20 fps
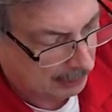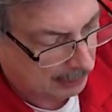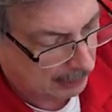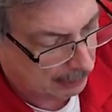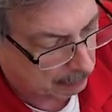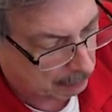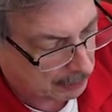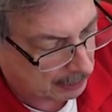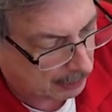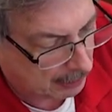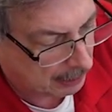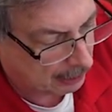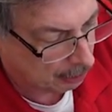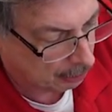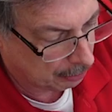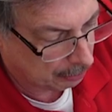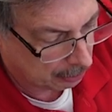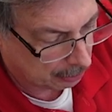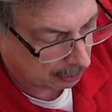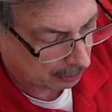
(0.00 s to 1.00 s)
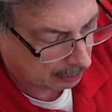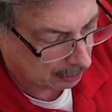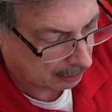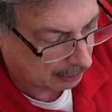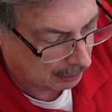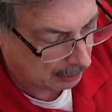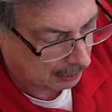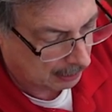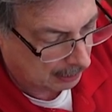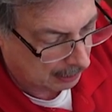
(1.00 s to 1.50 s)
empty. Here are the
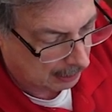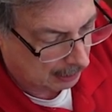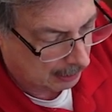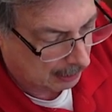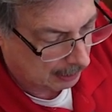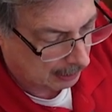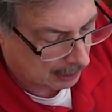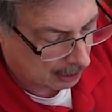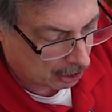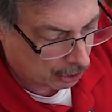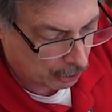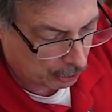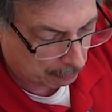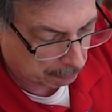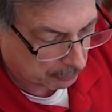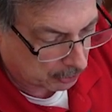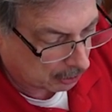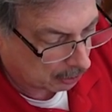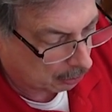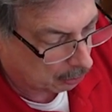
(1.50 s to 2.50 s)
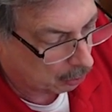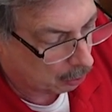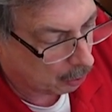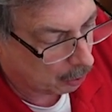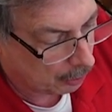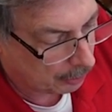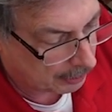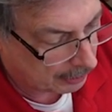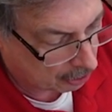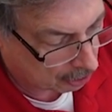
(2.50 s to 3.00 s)
arms,
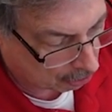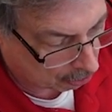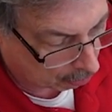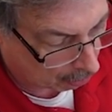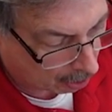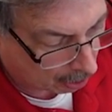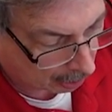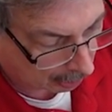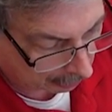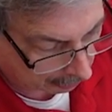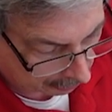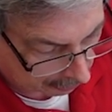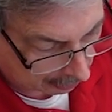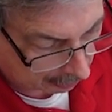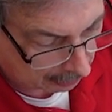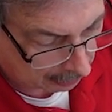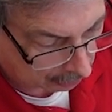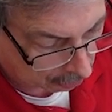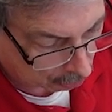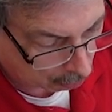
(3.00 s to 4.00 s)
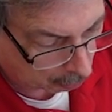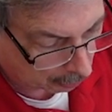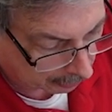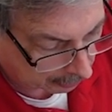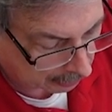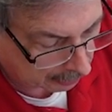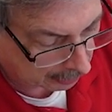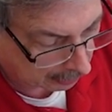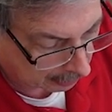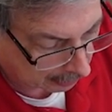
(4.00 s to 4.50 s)
or the straws, is
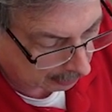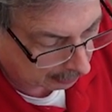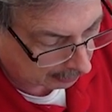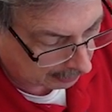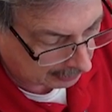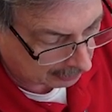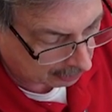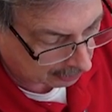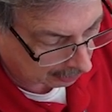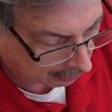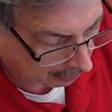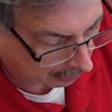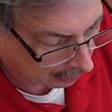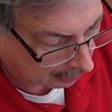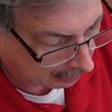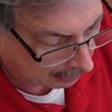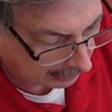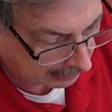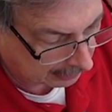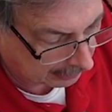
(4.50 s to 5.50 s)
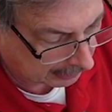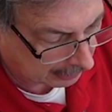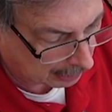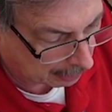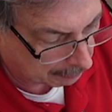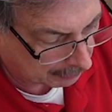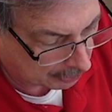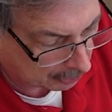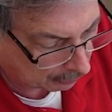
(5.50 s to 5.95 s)
what these are. And they come in